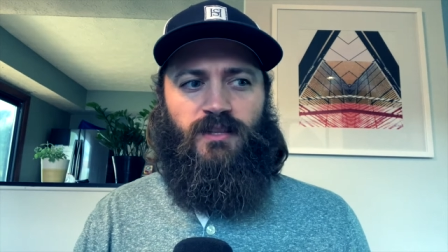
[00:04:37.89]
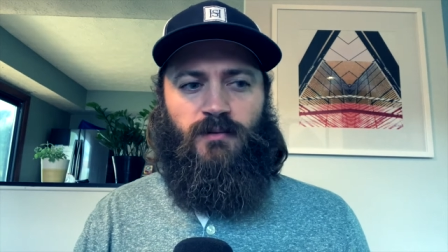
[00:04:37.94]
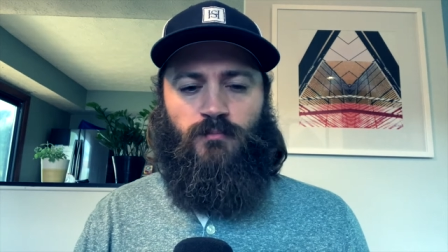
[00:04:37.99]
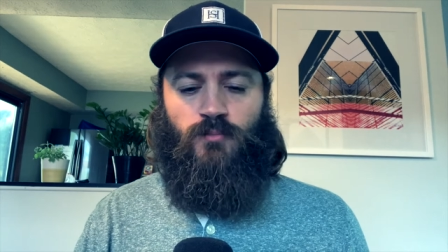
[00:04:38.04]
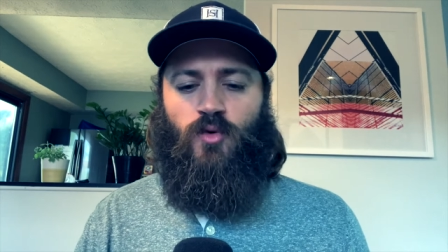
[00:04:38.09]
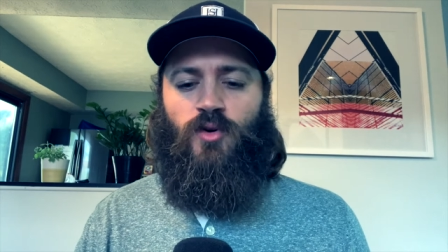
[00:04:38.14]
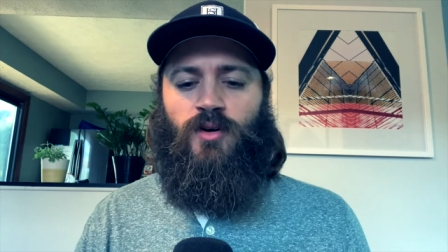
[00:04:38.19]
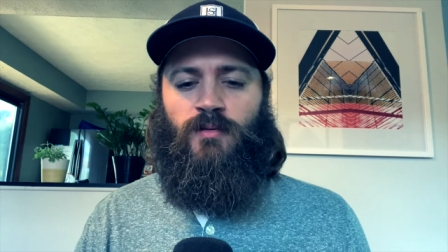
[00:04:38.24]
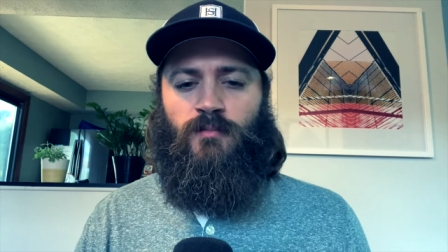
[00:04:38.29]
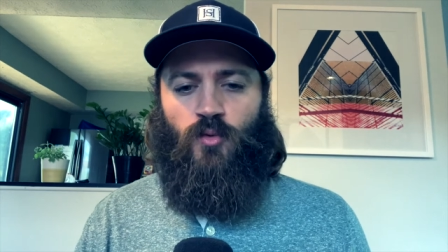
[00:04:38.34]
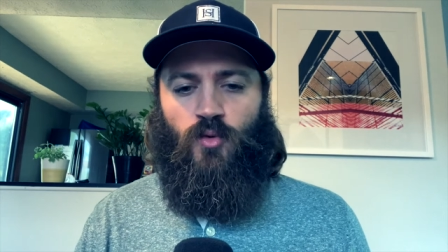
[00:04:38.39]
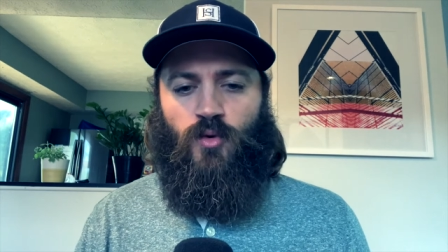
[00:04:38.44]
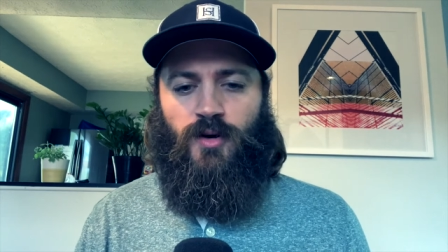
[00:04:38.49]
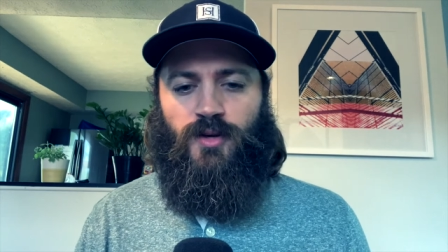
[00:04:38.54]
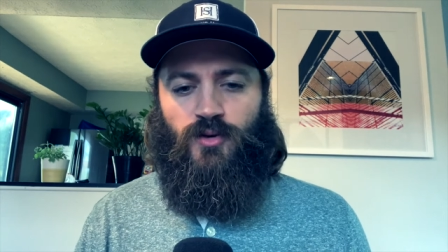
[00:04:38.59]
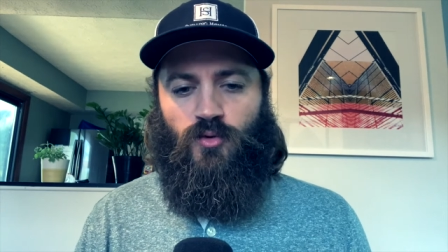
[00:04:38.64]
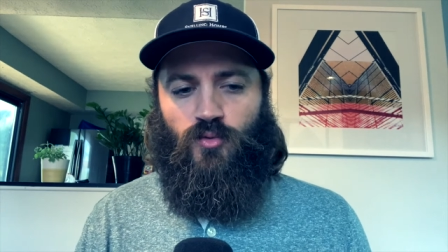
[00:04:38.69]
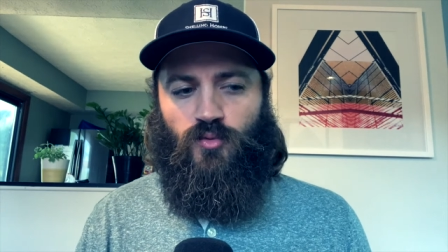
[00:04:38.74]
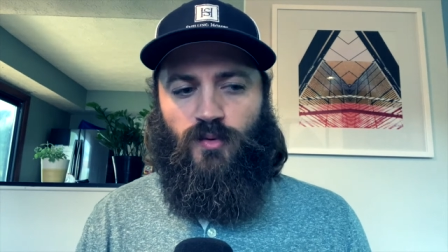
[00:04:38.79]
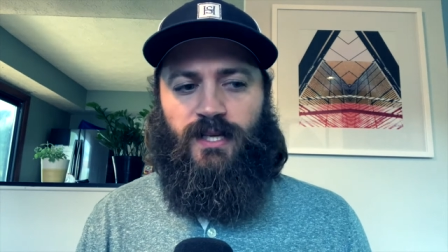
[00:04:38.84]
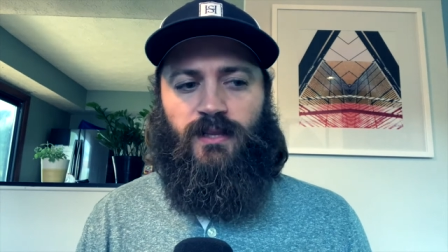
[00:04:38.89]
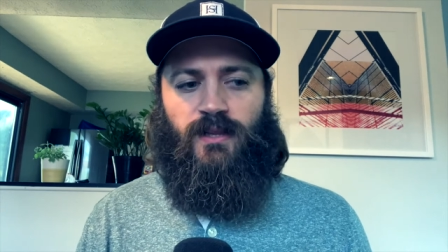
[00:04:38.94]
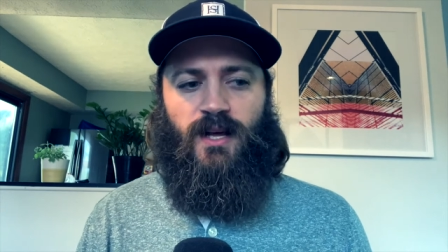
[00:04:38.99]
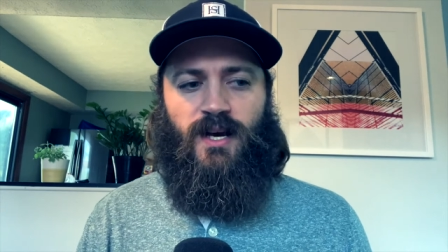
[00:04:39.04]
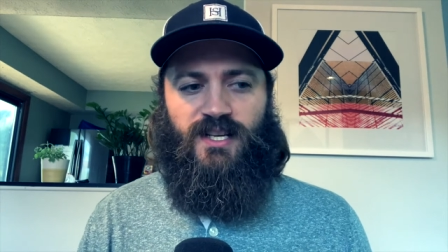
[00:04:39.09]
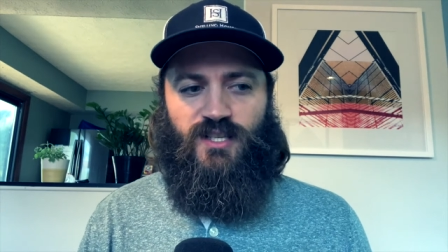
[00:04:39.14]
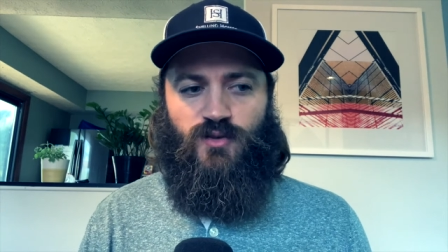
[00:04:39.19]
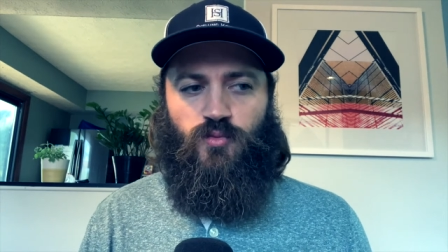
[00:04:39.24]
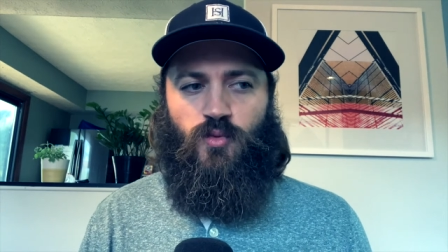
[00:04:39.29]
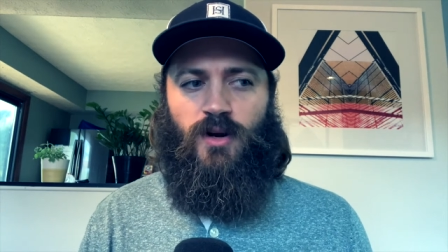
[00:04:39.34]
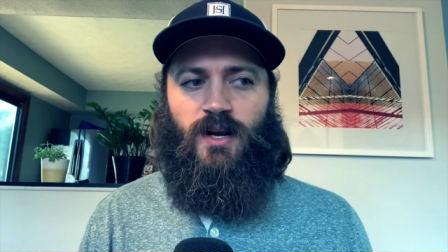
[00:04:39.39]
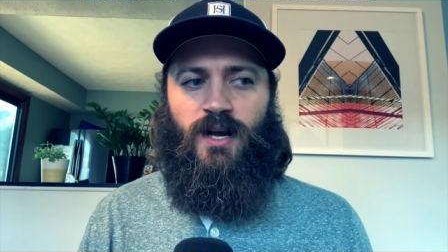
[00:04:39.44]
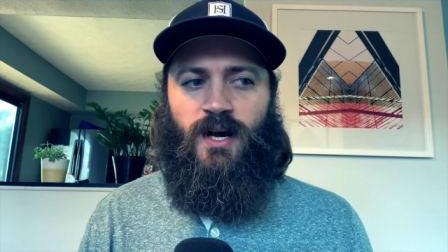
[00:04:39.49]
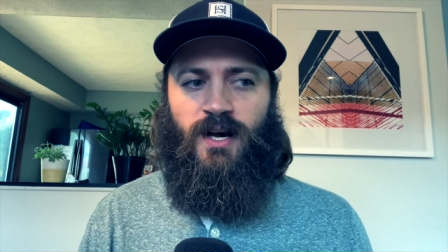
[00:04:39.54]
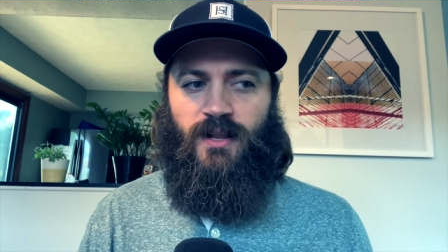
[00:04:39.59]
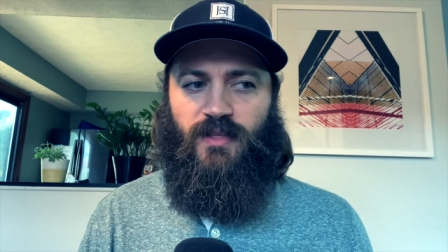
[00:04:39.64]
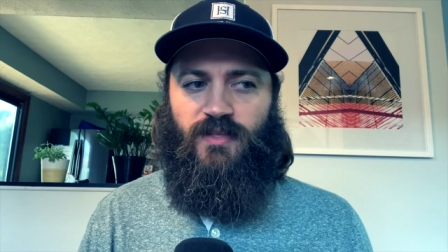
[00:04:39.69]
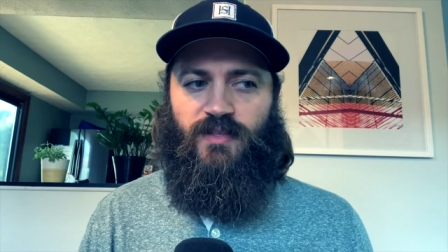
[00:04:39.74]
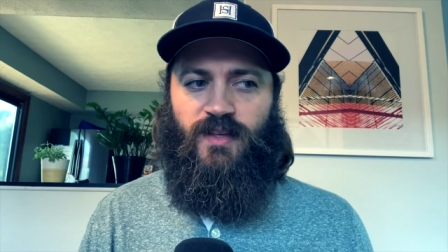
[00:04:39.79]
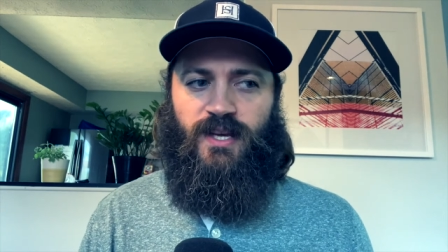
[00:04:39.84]
the more and more you'll realize what
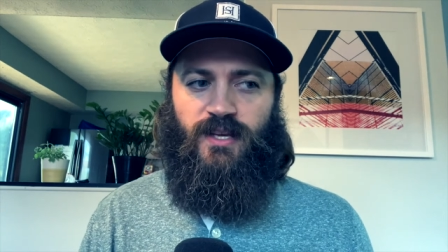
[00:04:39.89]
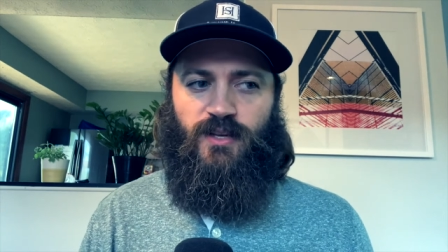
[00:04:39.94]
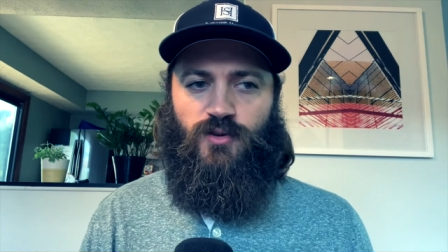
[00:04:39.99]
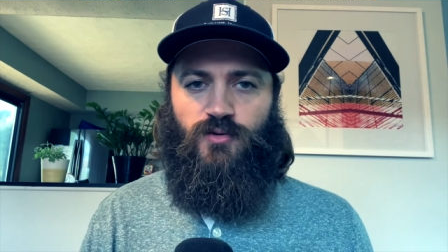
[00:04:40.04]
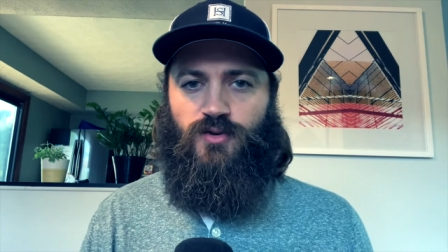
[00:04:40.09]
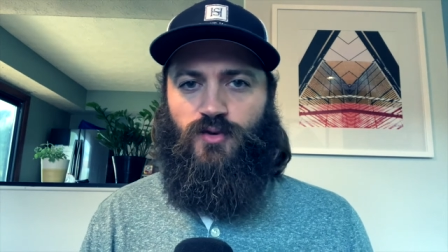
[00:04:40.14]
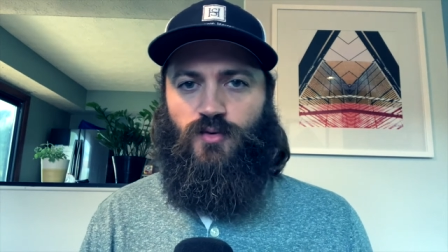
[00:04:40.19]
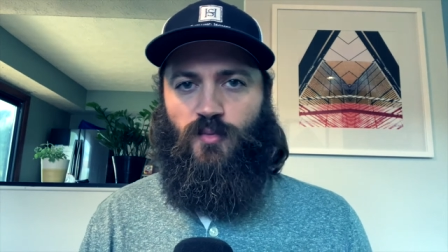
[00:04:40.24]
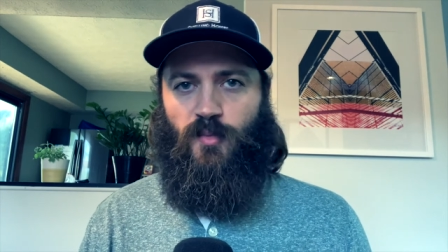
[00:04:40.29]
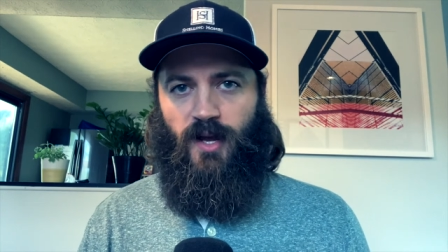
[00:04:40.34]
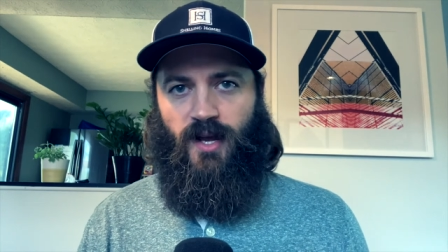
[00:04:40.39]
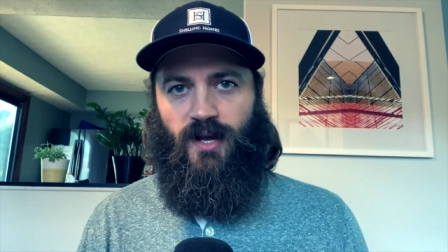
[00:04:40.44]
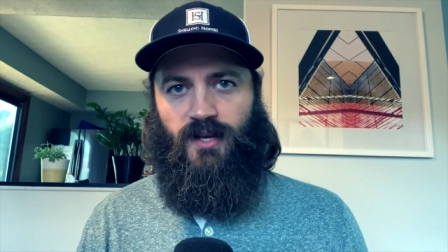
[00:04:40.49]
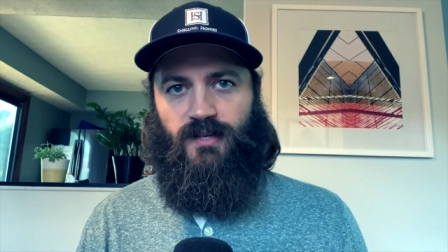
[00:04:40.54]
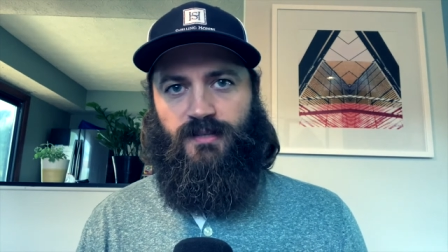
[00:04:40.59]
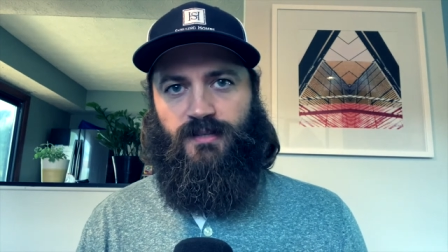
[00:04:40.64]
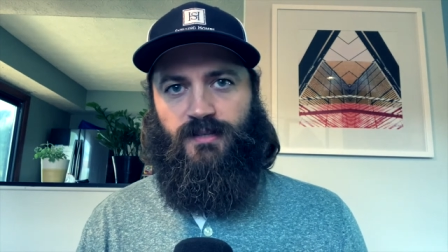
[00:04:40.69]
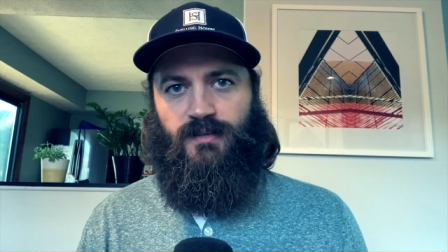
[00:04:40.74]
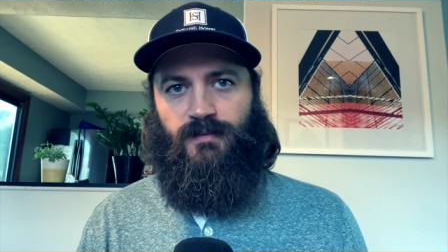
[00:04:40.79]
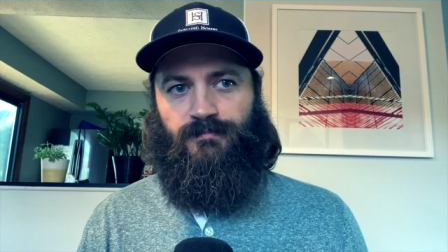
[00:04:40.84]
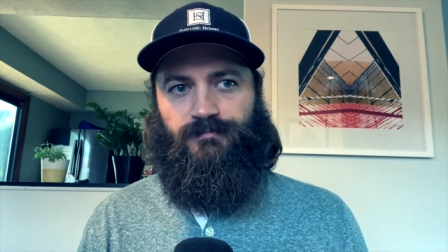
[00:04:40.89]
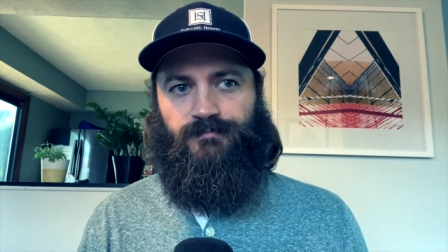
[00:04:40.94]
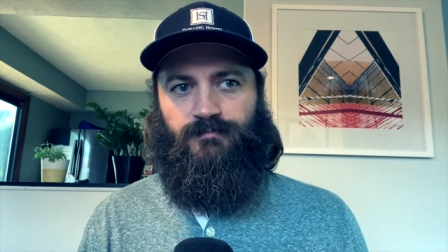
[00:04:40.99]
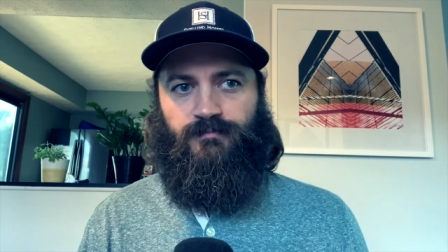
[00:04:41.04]
kind of thing you do best.